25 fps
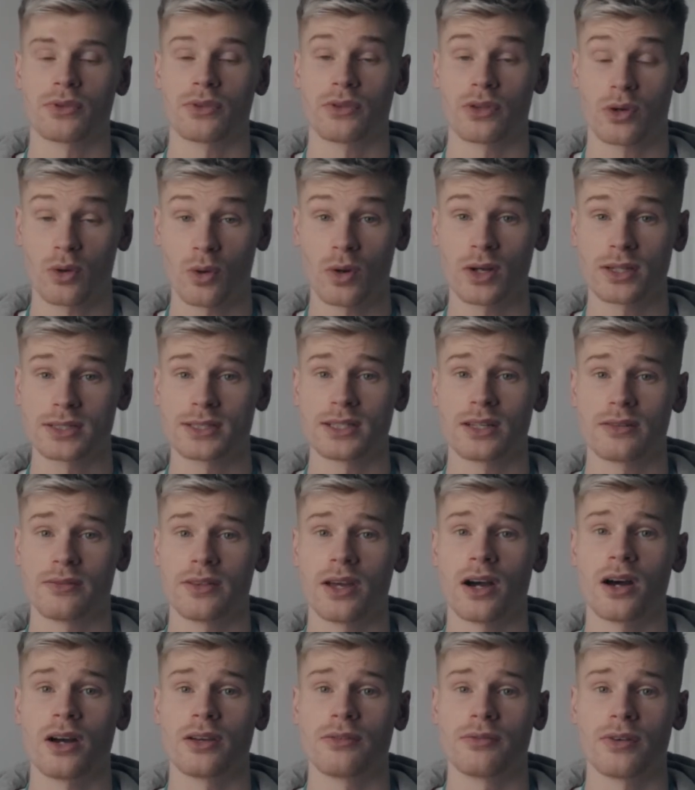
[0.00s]
quality of the
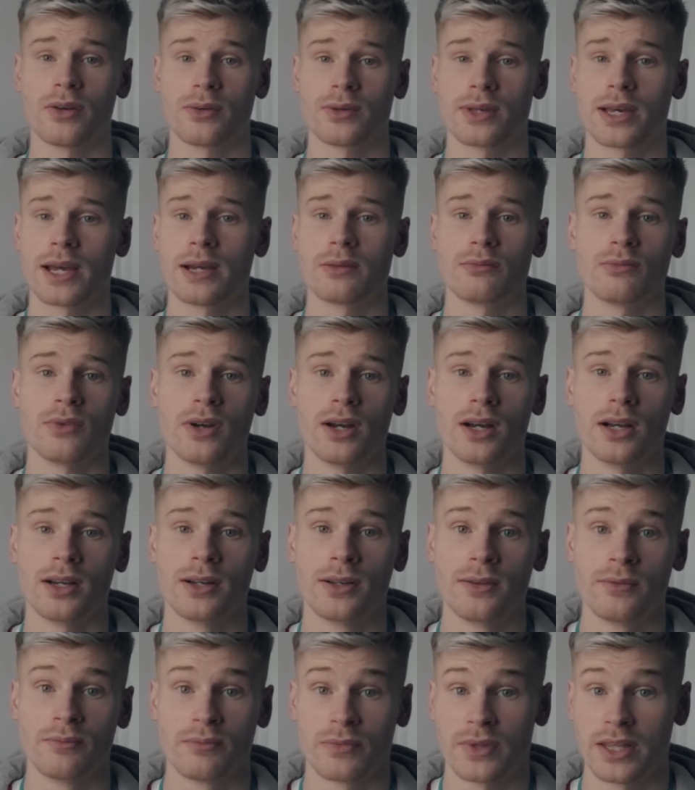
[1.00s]
iPhone camera
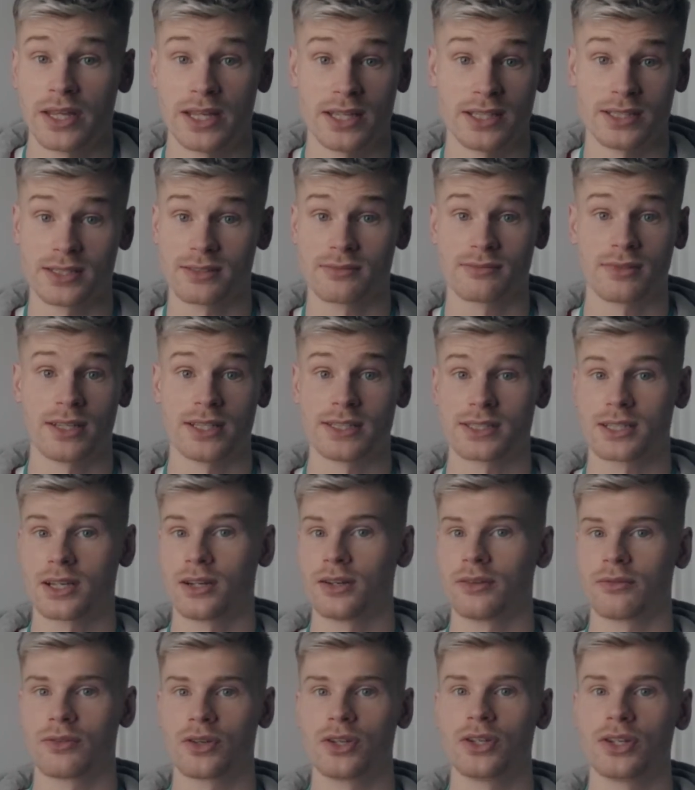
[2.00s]
is kind
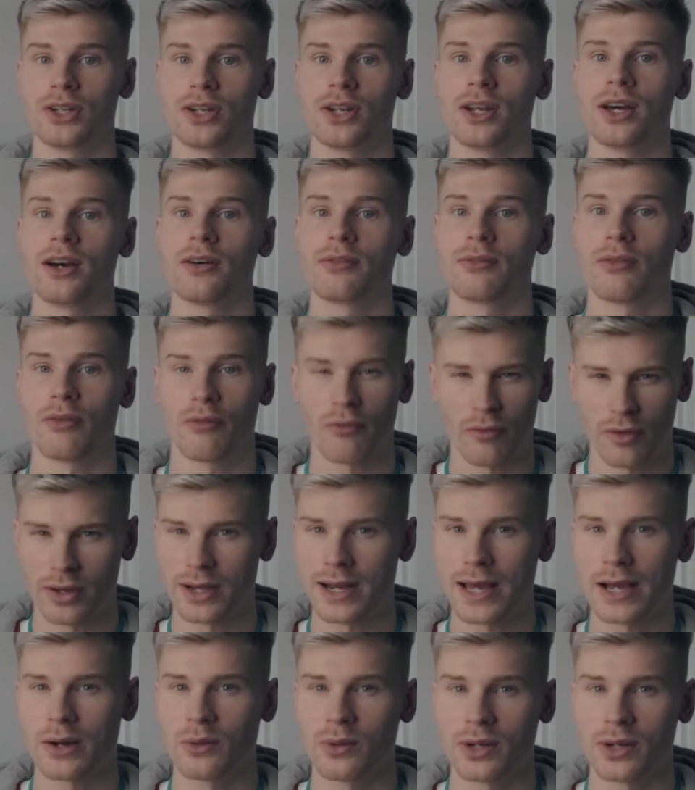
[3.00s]
of good enough for now